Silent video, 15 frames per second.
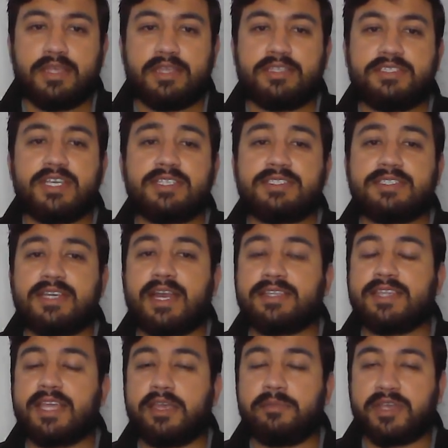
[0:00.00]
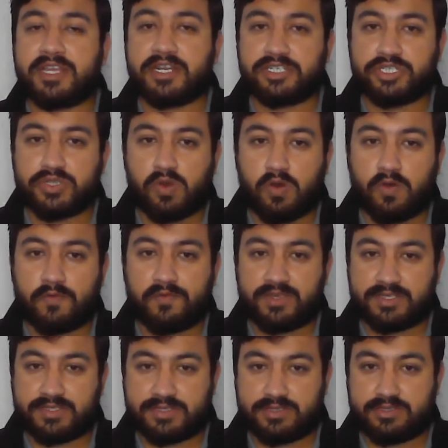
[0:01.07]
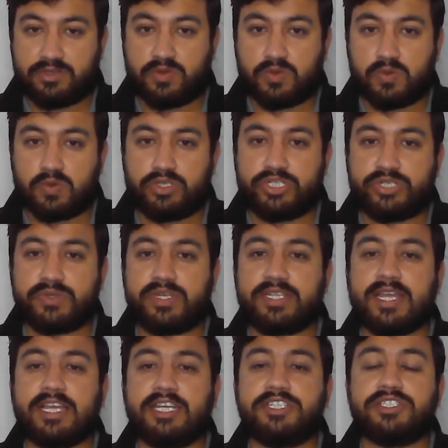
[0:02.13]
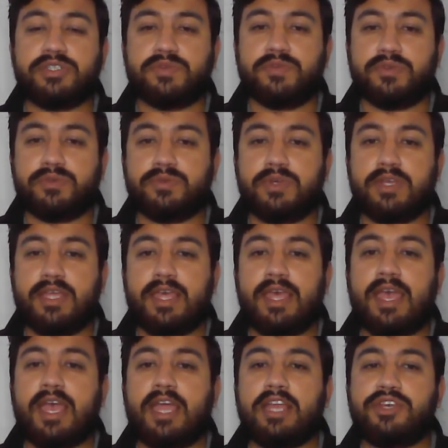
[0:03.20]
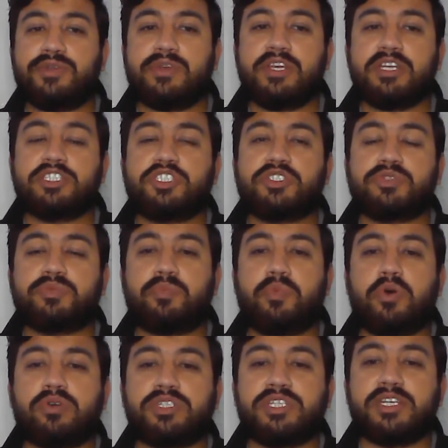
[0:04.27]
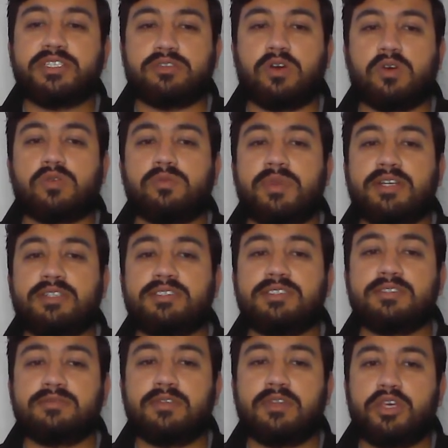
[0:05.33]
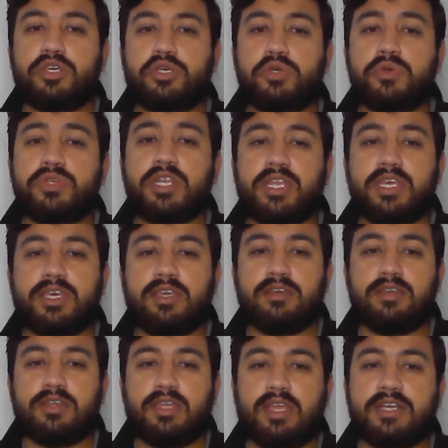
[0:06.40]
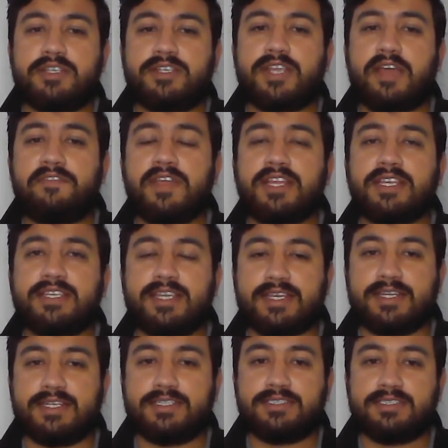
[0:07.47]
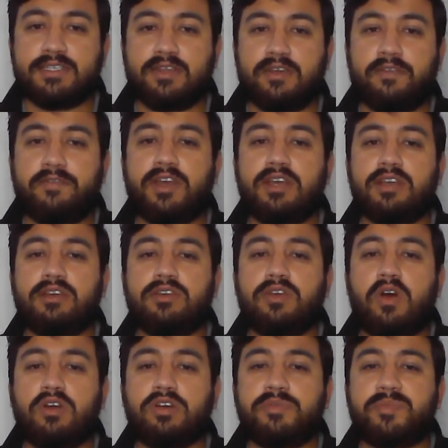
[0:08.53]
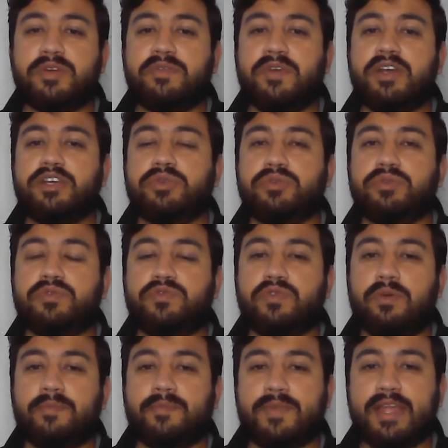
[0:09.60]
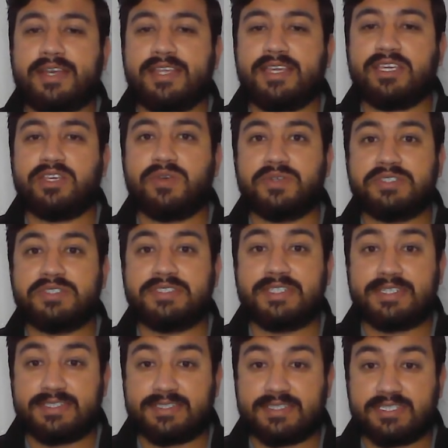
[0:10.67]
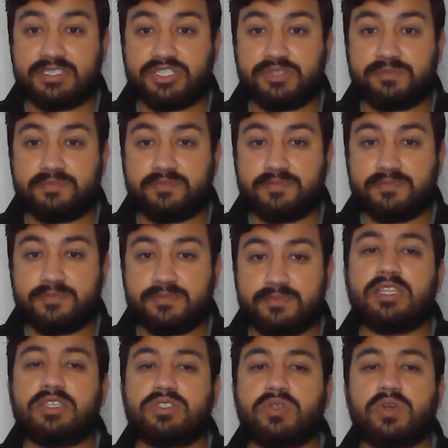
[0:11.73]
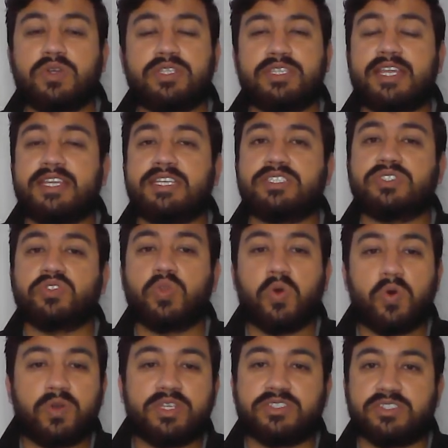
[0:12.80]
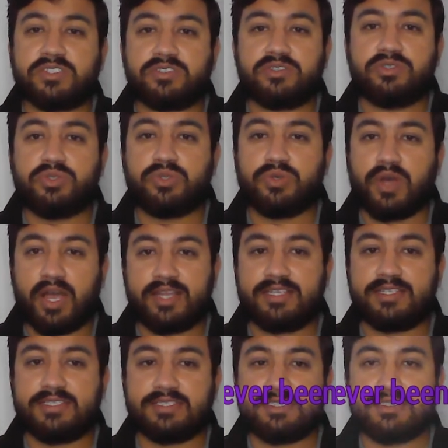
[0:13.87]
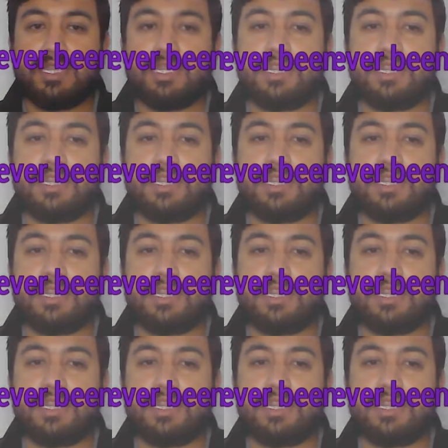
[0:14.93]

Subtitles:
Just let the immigration officer know during the interview and during supporting documents. Usually, traffic tickets will not prevent you from getting your citizenship. So there is no reason to hide it.